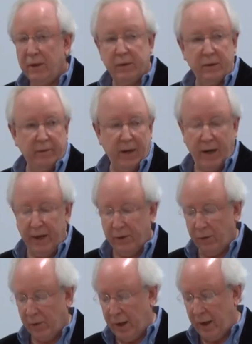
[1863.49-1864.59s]
the divine
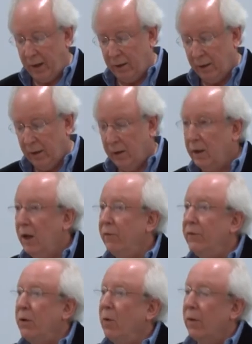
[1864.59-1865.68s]
grain of
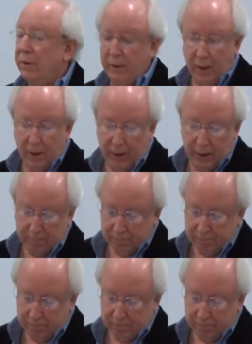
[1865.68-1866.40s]
the ordinary.